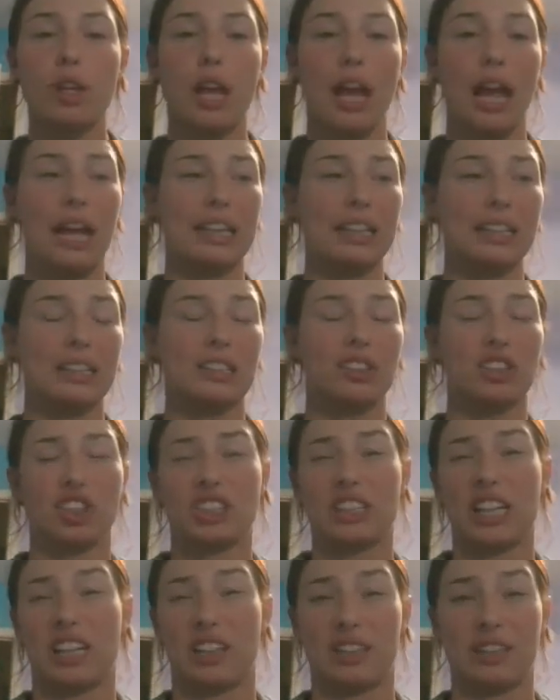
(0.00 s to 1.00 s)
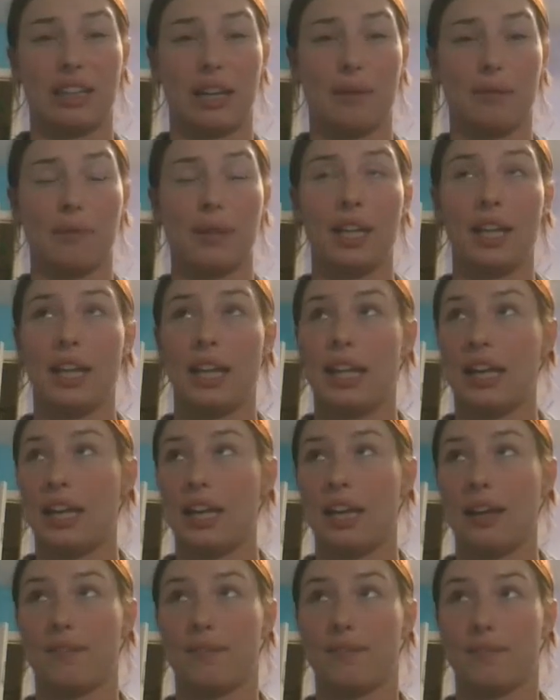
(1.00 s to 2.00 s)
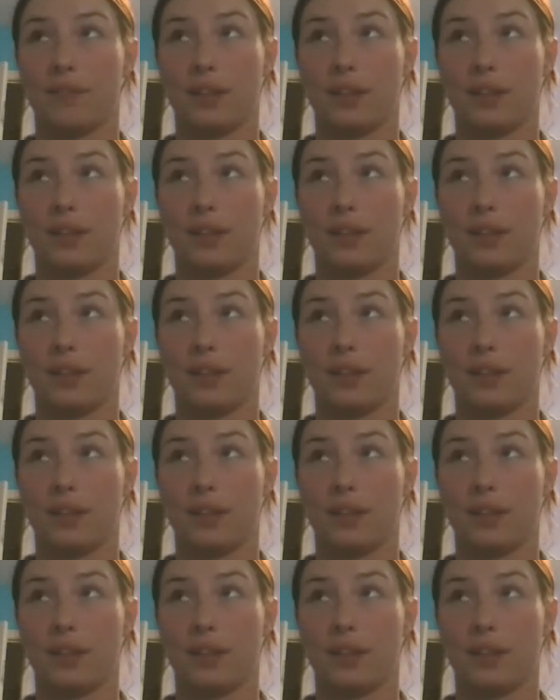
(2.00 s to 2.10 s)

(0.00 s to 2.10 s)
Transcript: and it's just telling them if